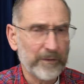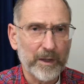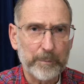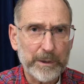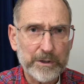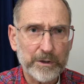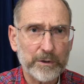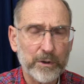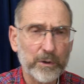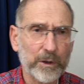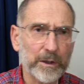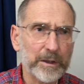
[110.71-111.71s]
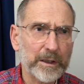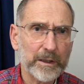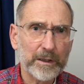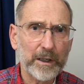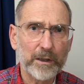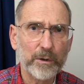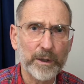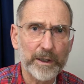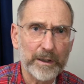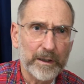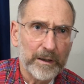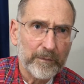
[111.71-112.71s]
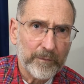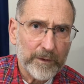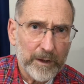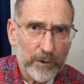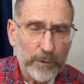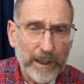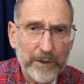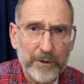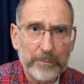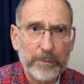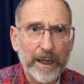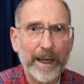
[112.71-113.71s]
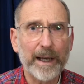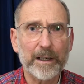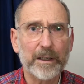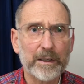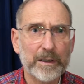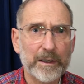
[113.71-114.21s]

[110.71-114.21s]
a piece of cord going around the back